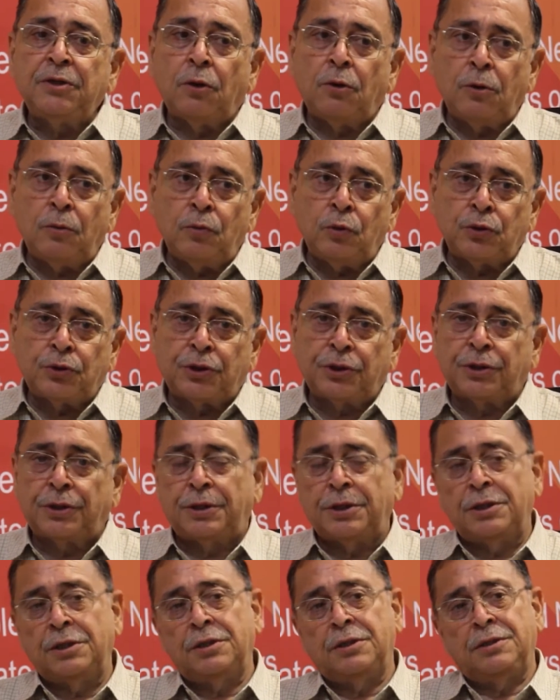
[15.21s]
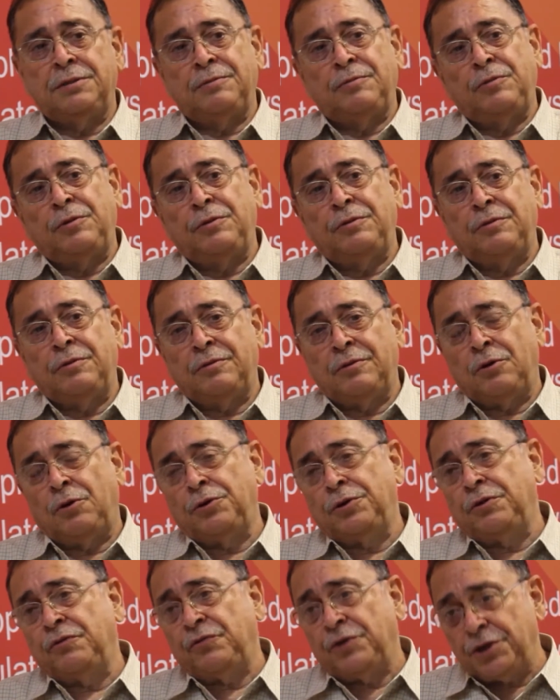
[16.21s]
almost
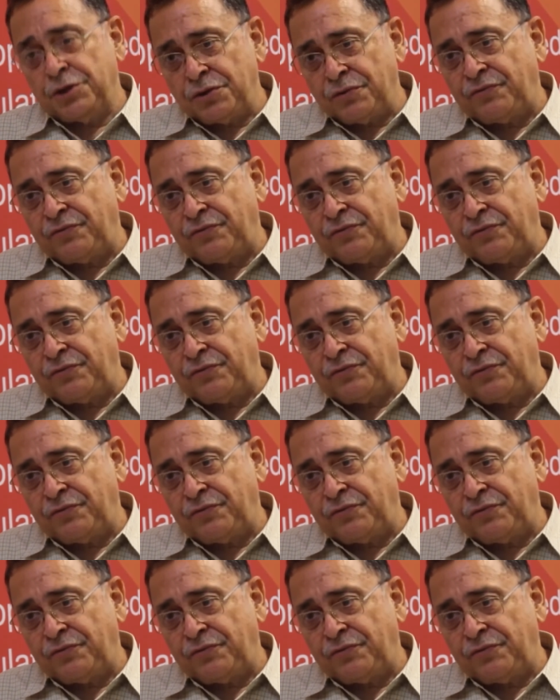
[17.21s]
on the verge